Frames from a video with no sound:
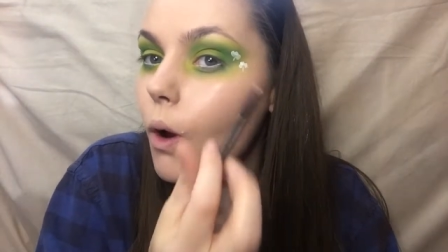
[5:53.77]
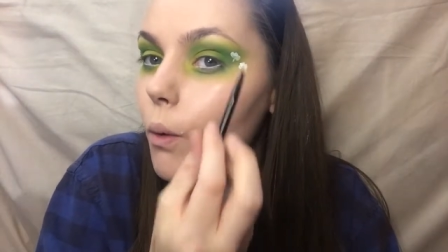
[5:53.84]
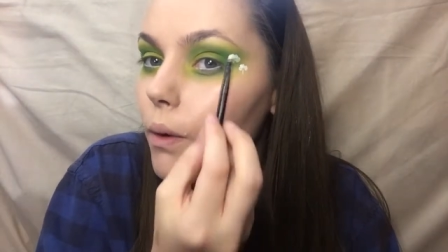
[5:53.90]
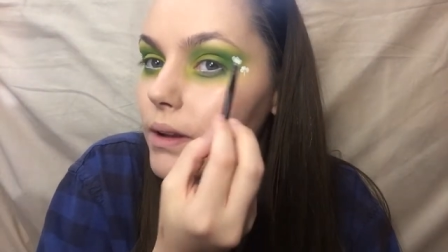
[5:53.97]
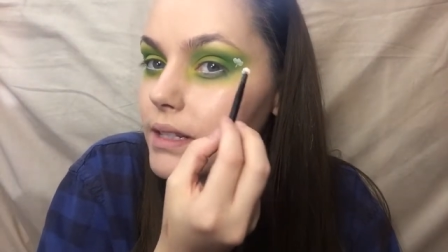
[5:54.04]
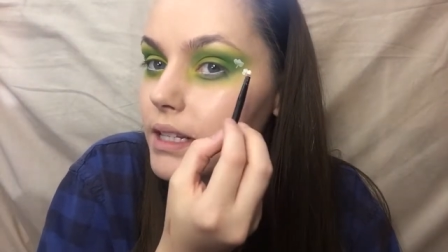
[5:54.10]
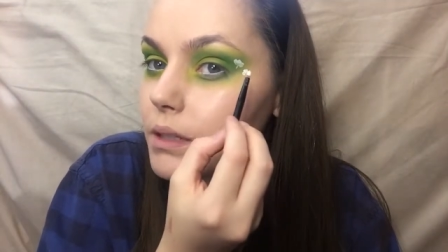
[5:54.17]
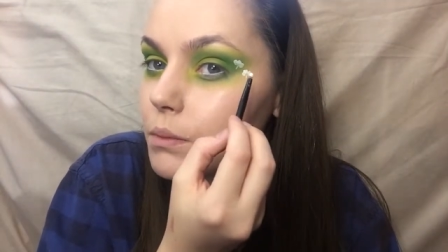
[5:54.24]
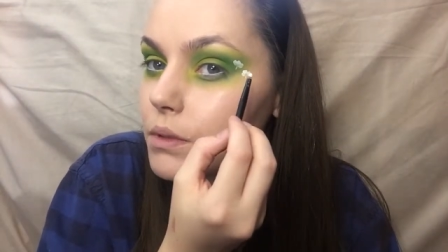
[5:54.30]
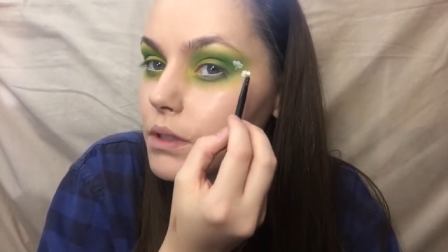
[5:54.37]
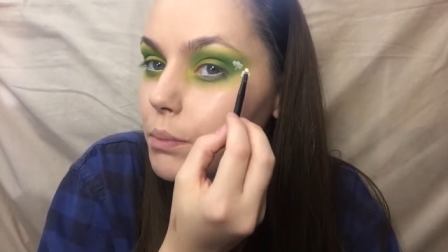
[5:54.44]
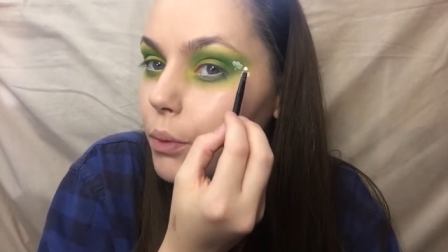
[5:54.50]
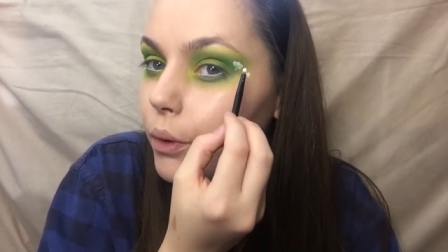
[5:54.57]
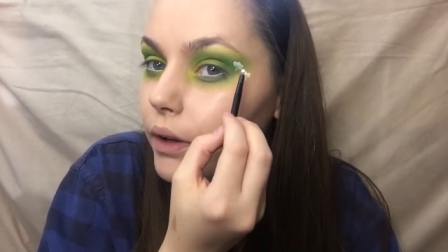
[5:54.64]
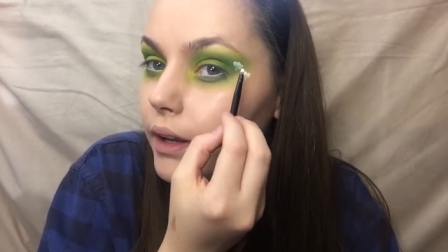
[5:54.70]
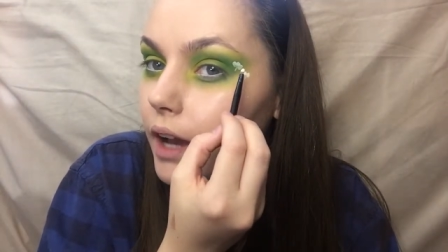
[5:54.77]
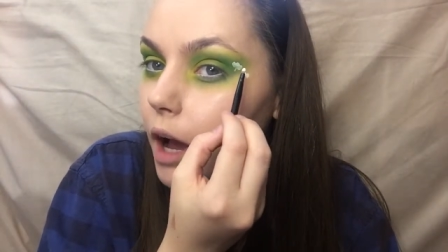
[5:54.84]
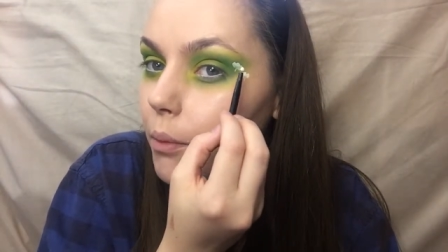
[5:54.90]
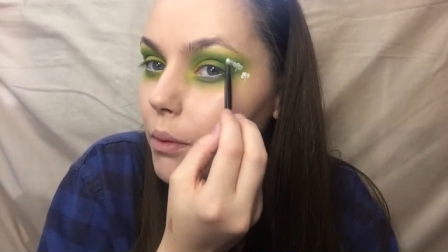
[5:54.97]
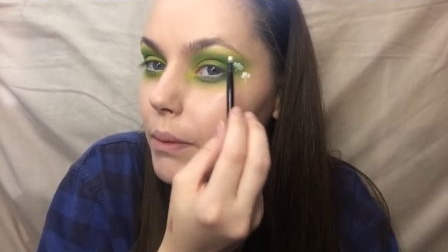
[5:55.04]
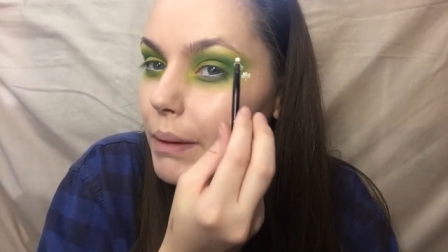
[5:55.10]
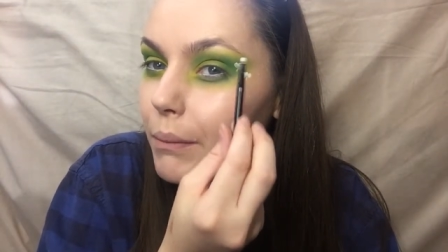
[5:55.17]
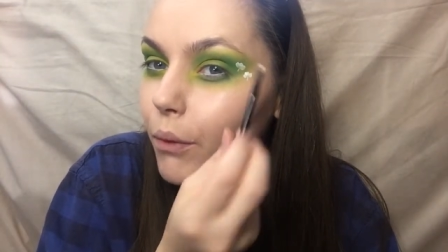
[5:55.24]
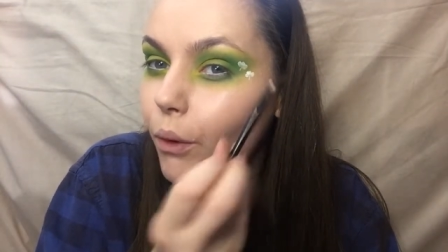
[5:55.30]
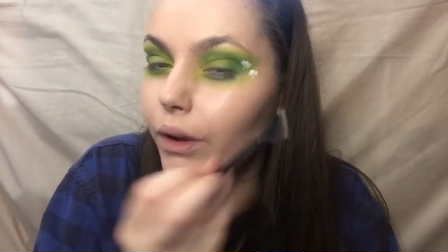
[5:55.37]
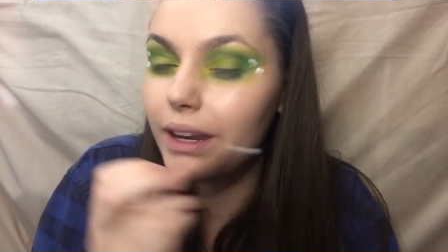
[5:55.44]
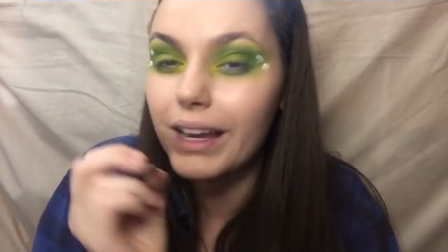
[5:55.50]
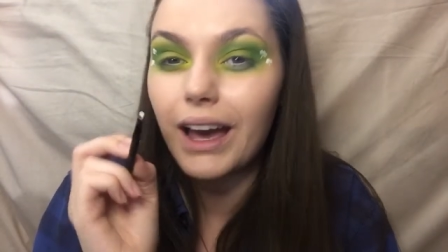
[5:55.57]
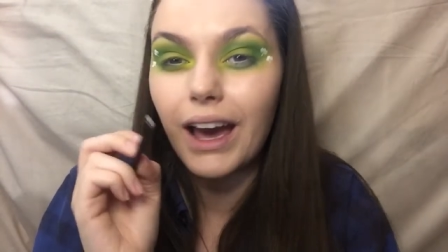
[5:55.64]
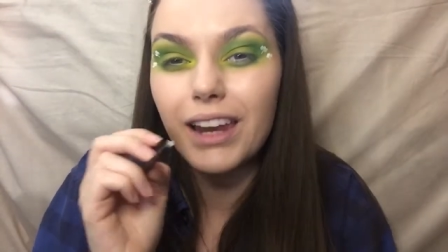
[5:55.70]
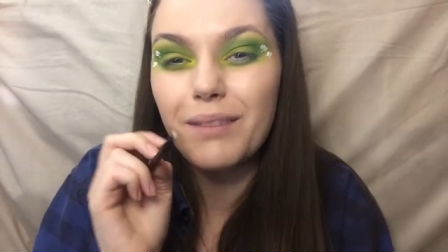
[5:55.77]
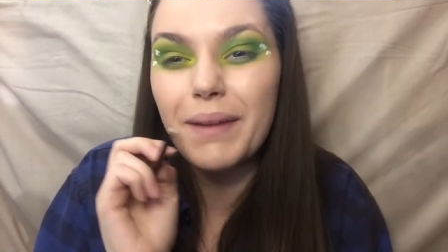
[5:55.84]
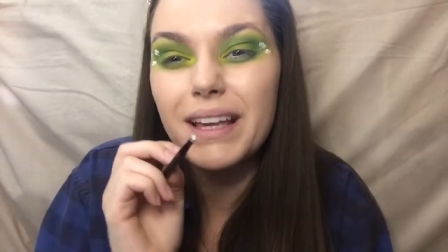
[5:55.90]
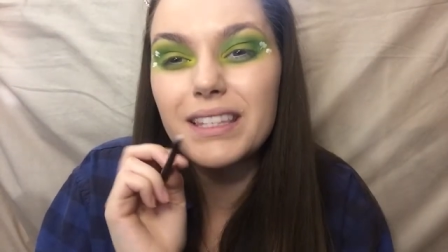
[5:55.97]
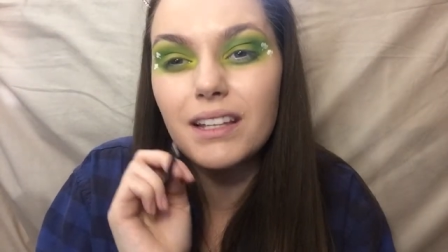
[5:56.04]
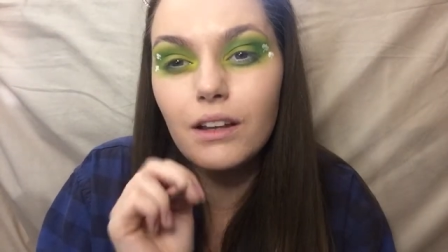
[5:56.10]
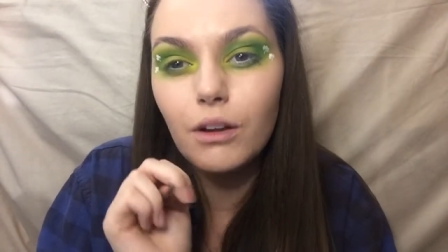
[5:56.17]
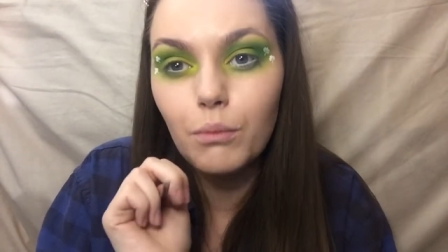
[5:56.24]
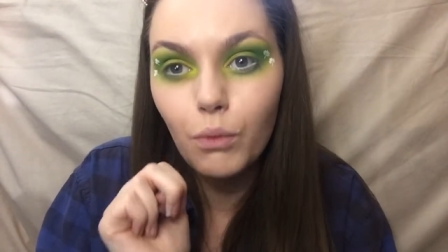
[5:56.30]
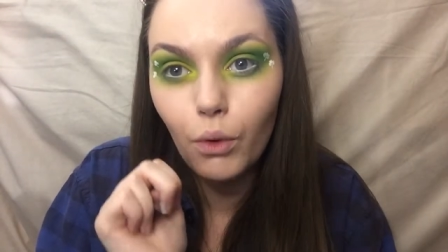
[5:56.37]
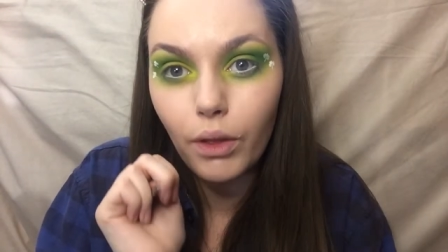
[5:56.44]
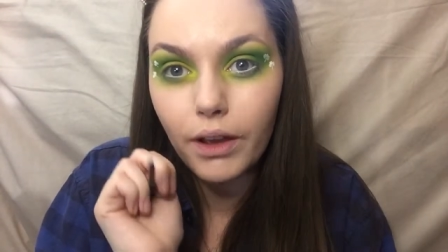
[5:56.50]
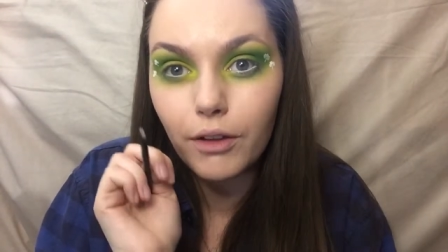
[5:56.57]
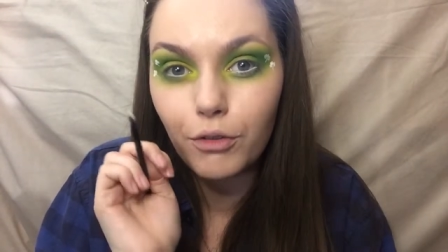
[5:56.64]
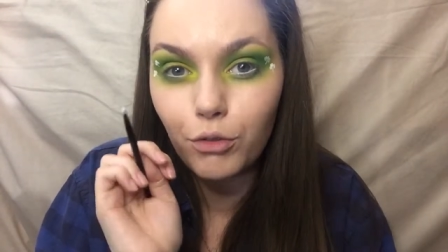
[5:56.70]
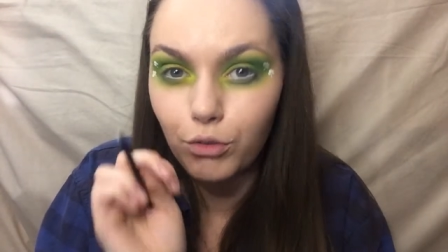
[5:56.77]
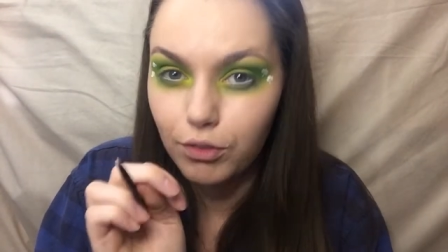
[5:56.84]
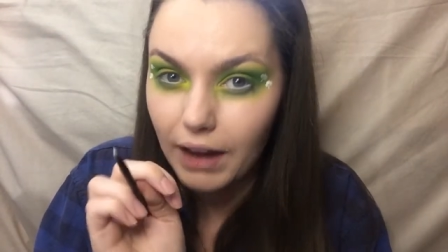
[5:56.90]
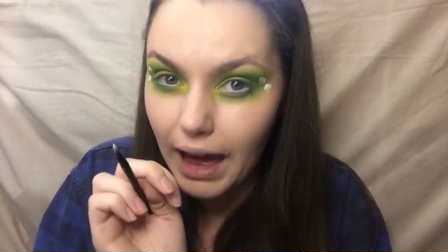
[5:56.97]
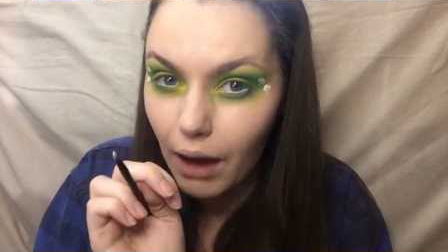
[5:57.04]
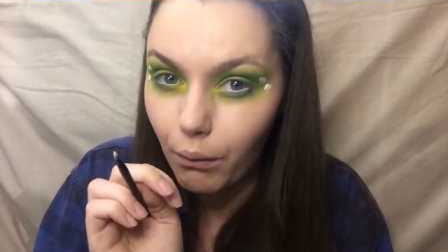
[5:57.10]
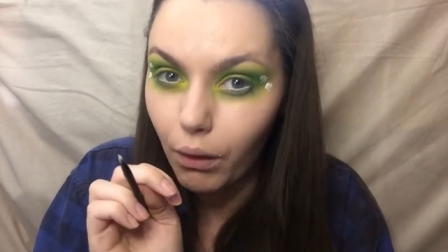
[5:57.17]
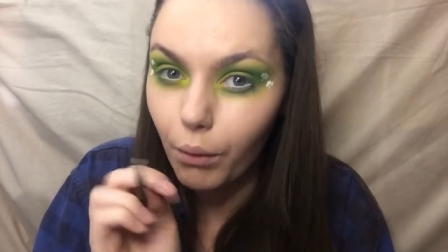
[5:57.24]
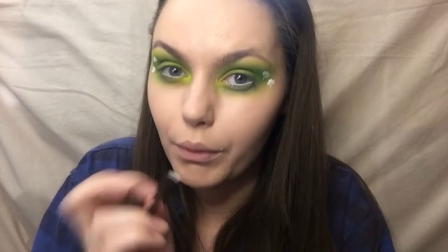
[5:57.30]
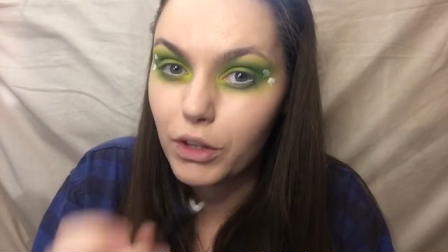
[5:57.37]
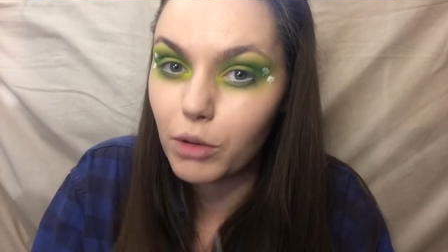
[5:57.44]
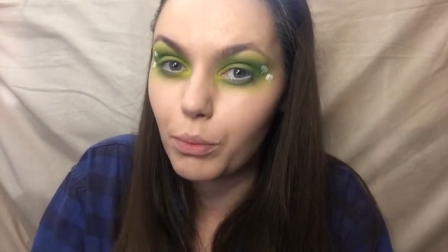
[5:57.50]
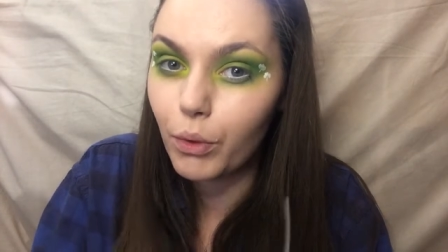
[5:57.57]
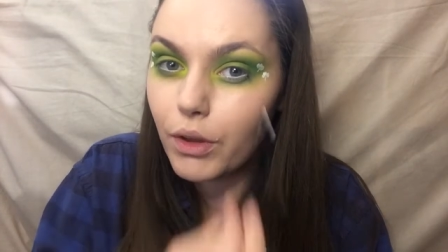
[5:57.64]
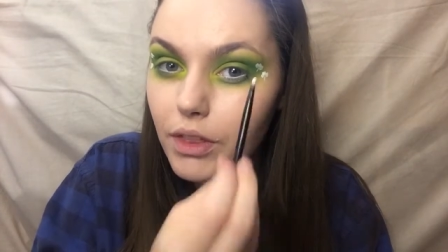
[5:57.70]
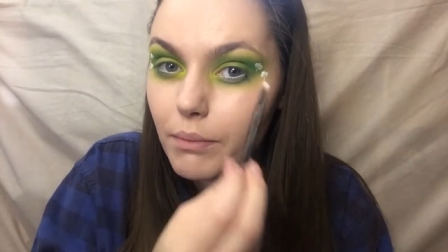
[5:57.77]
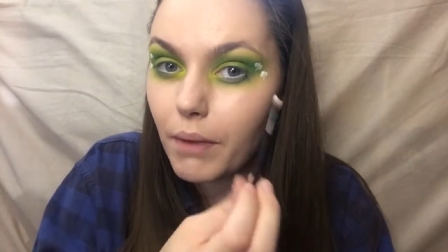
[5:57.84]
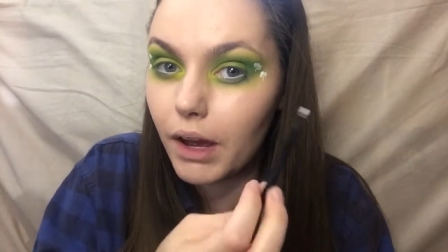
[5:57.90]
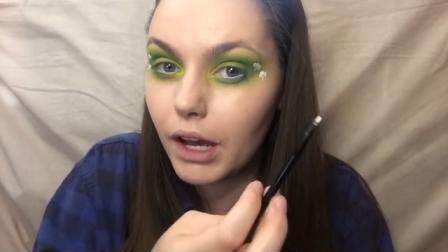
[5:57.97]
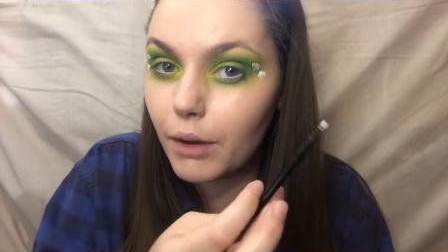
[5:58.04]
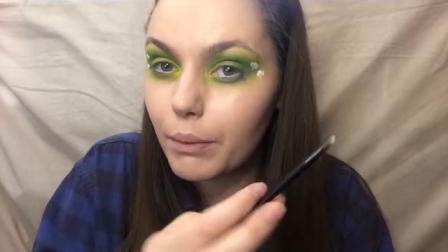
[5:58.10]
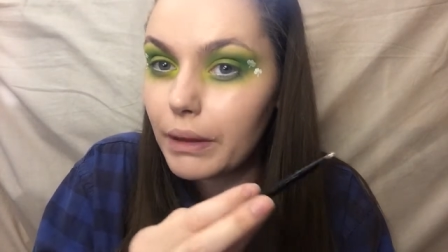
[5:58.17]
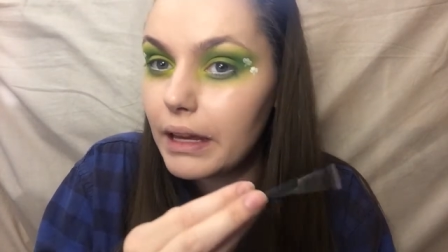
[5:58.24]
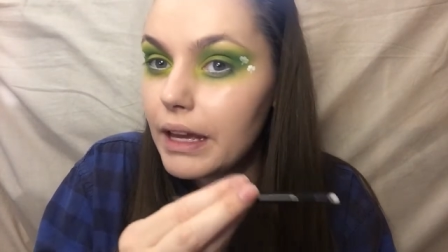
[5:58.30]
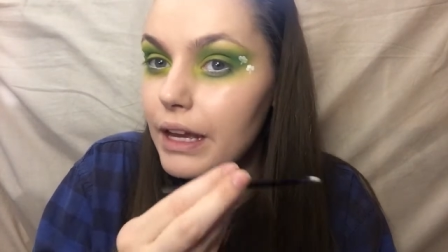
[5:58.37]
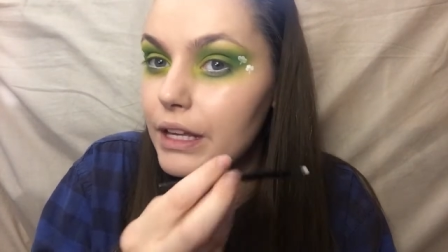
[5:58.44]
whereas these ones are pointing up a bit more, and it kind of makes it look more like a flower when you point them up.